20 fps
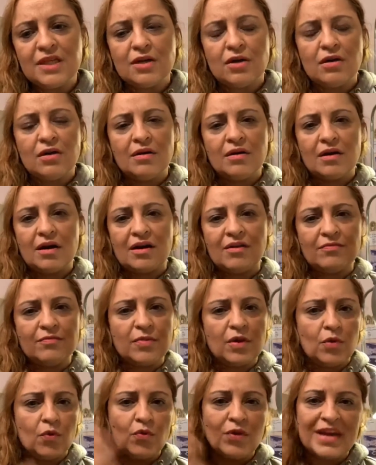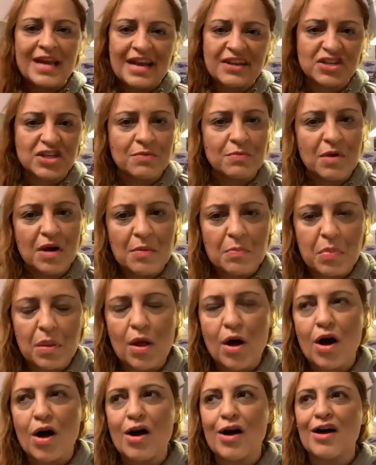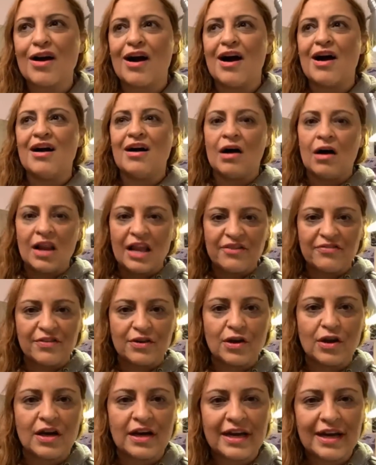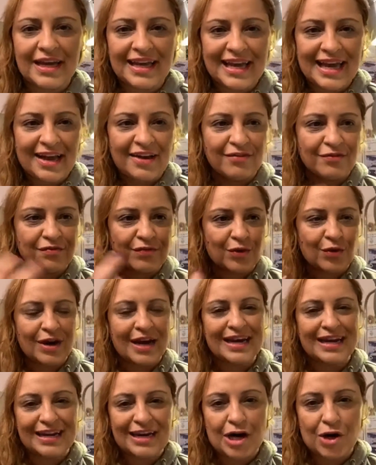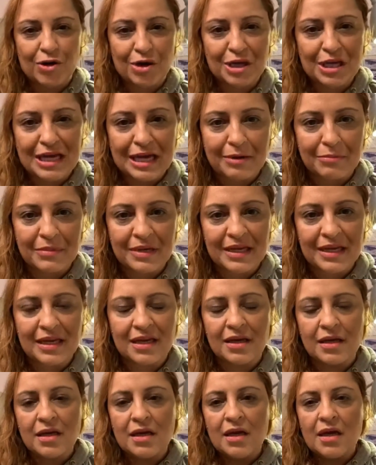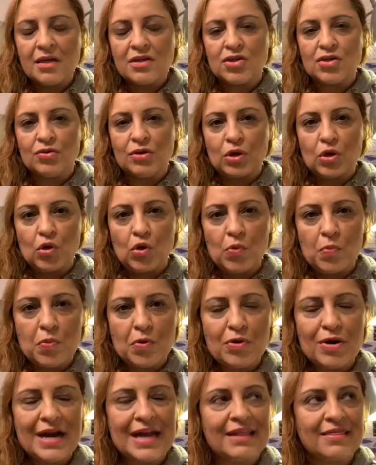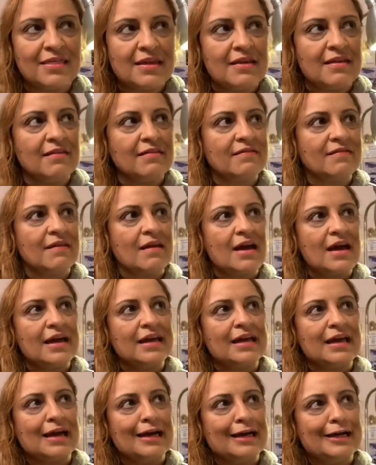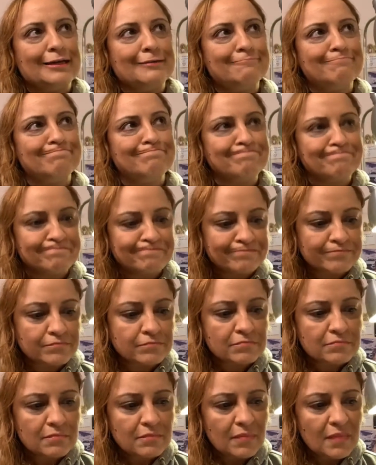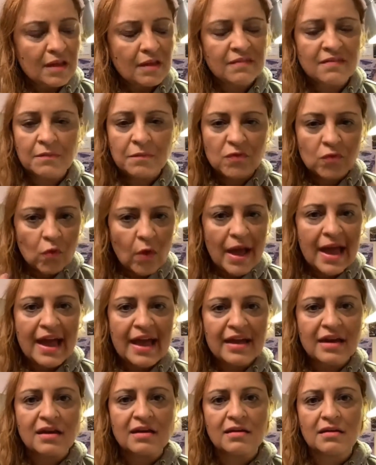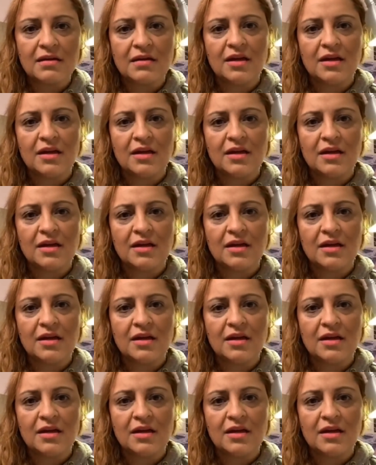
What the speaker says: rehashing my blog. Olaf and I have created our own company to incorporate things like some swag.